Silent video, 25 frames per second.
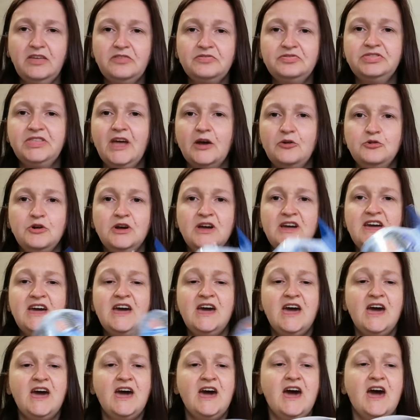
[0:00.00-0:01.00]
Now,
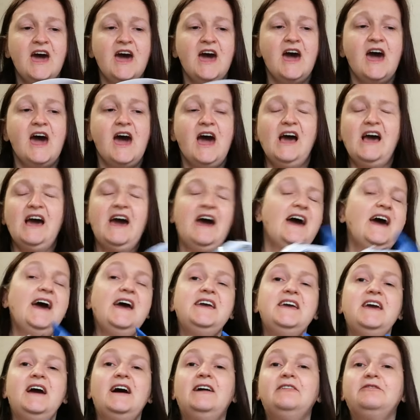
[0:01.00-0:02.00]

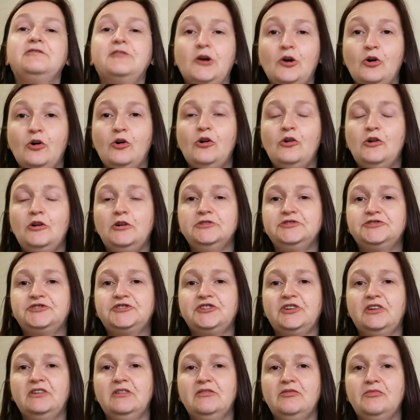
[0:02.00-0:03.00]
I have
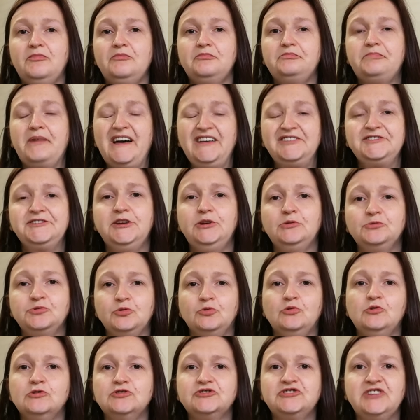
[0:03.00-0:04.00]
got patio
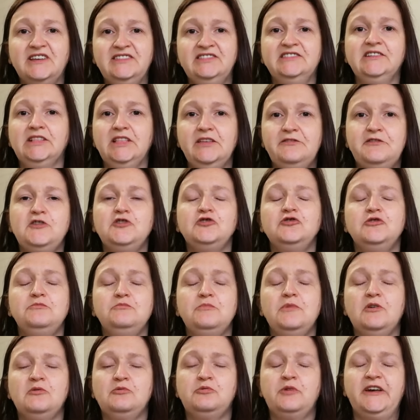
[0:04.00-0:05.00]
doors in the living
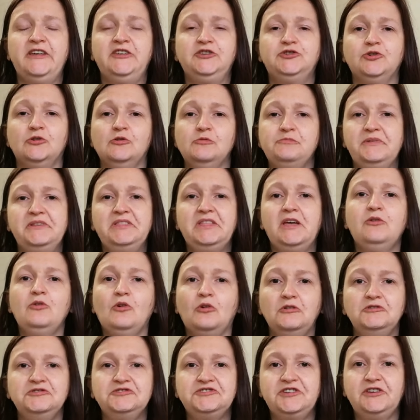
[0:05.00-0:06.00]
room which open out
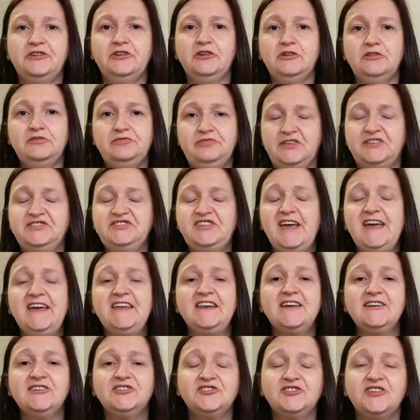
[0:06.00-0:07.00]
onto the
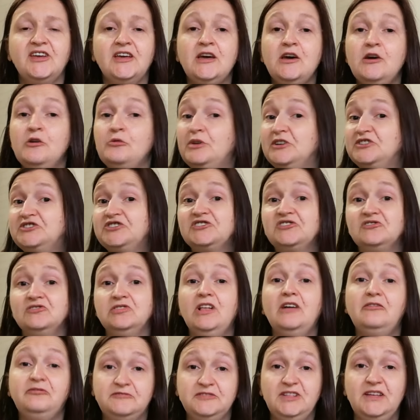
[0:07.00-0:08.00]
terrace, which is
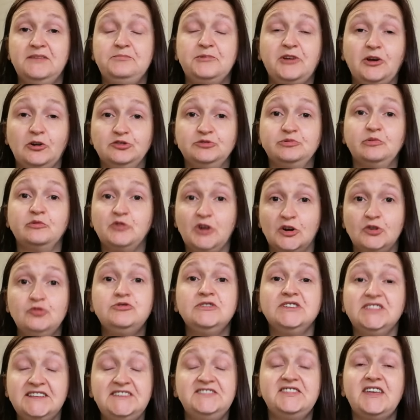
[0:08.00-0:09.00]
lovely because we've got a
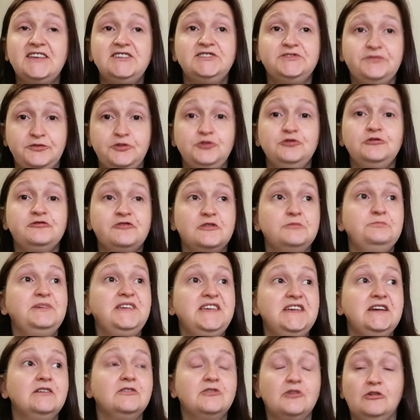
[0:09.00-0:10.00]
really nice view from
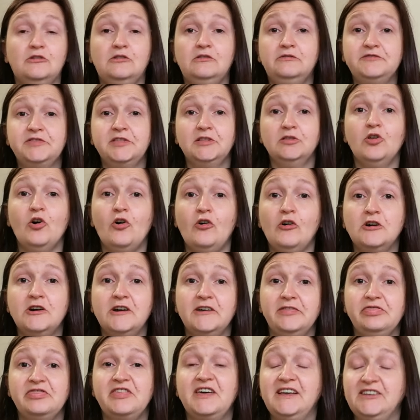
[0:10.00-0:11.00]
here of the loch
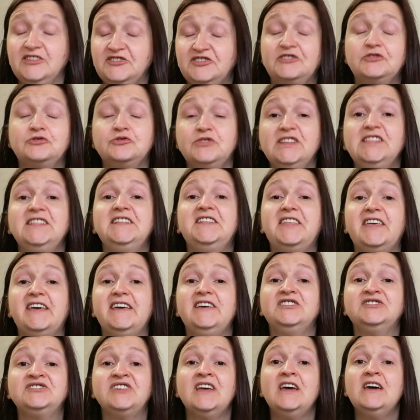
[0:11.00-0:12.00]
and things. It's really
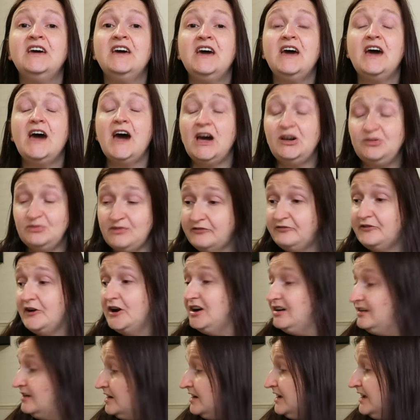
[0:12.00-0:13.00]
nice.
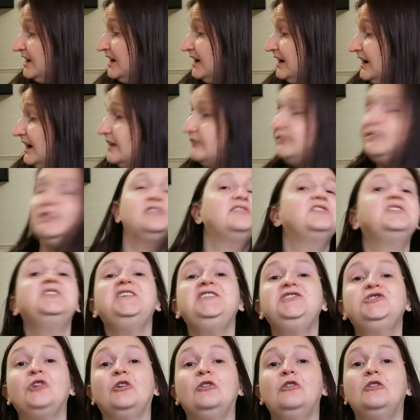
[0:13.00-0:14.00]
However, having
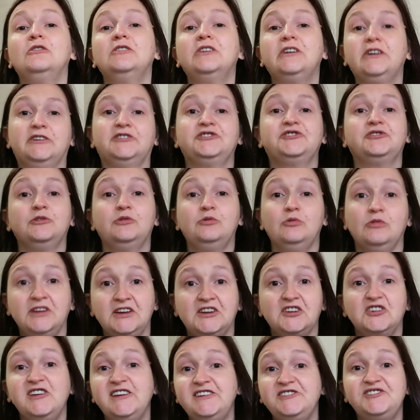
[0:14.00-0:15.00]
3 dogs going
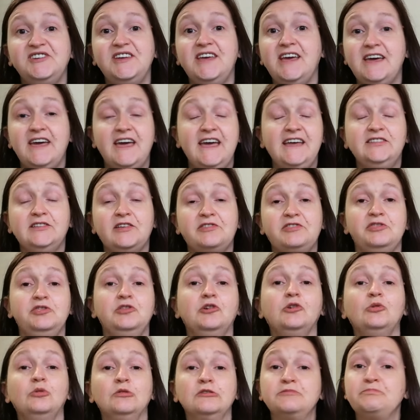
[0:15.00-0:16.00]
crazy at anything
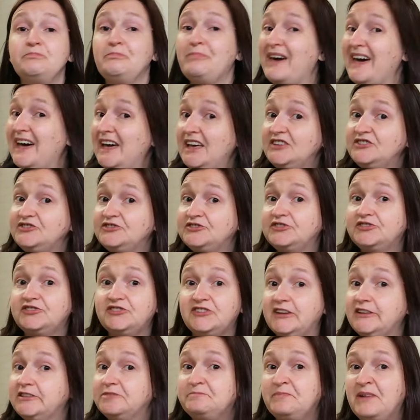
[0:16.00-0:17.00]
that goes past
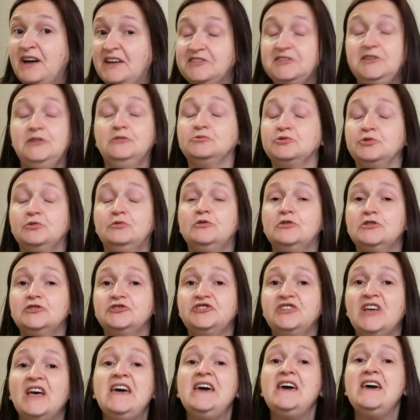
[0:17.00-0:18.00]
said patio
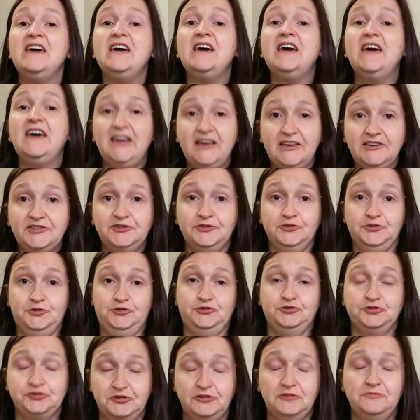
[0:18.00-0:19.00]
doors isn't
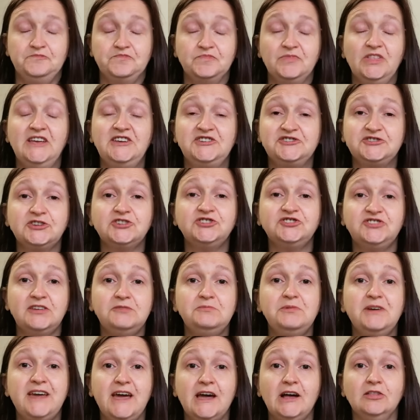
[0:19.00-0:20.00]
good. Let's just say
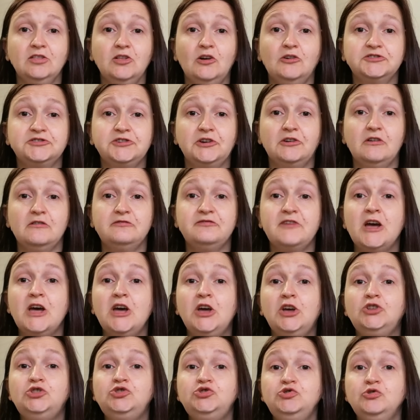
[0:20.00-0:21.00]
we get a lot of
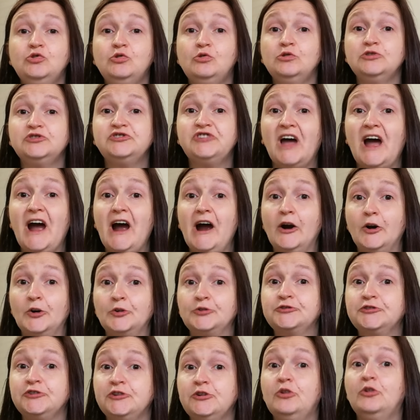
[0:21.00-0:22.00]
nose
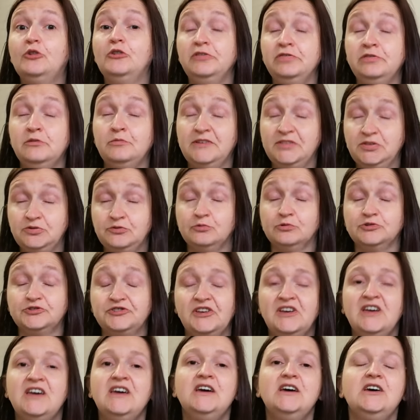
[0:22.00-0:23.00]
art on the windows.
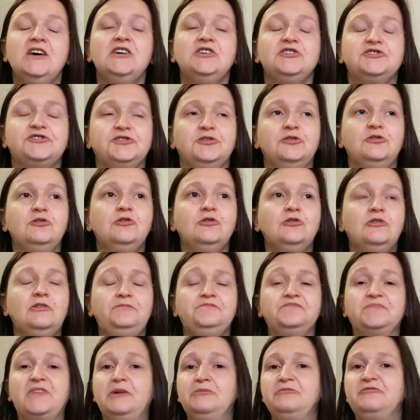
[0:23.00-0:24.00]

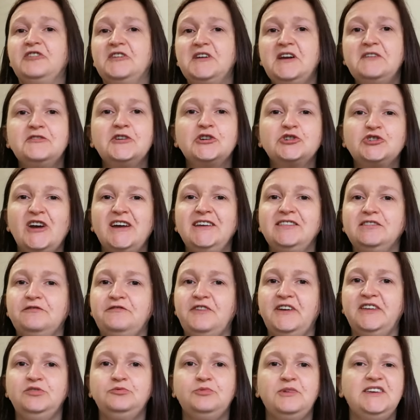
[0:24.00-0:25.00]
So I'm forever trying to
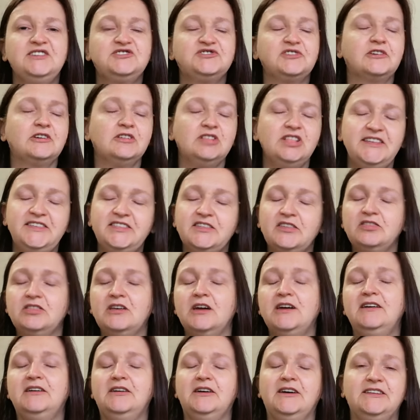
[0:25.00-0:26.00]
find ways of cleaning
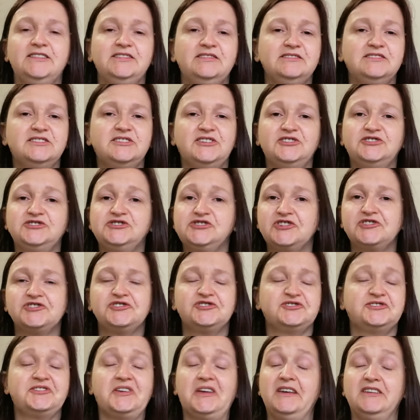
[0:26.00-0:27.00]
it, and
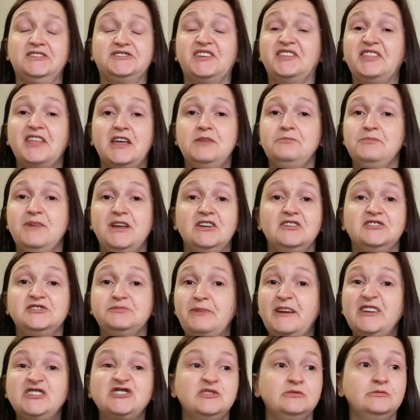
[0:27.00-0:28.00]
it's a nightmare,
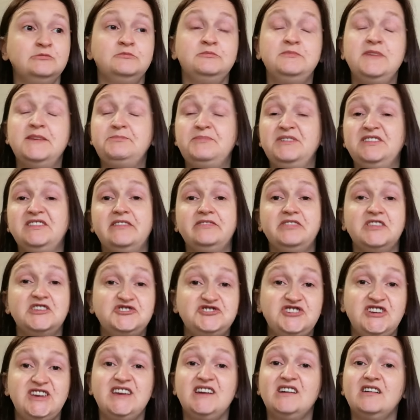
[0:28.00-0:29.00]
especially with me being in the
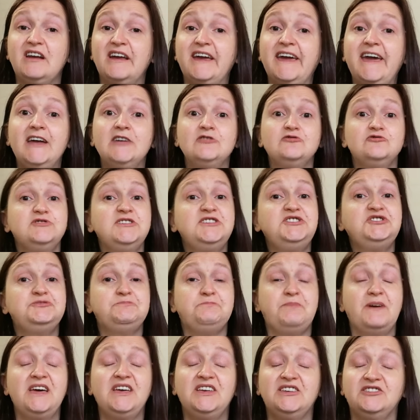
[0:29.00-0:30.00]
chair. I can't
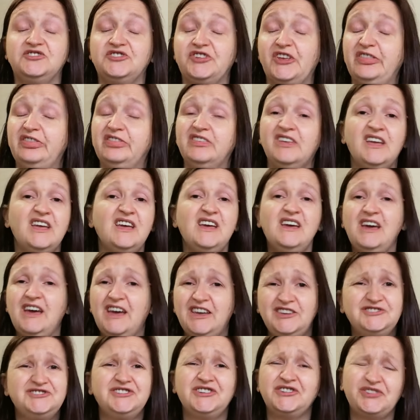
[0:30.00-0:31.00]
reach bits, and
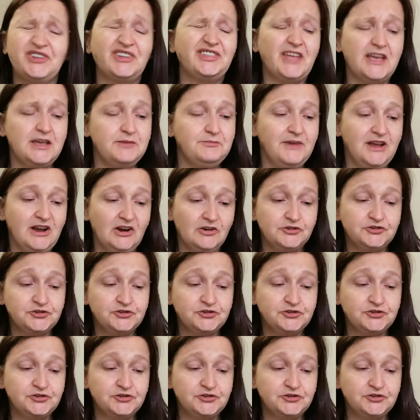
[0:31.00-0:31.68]
it's just a nightmare.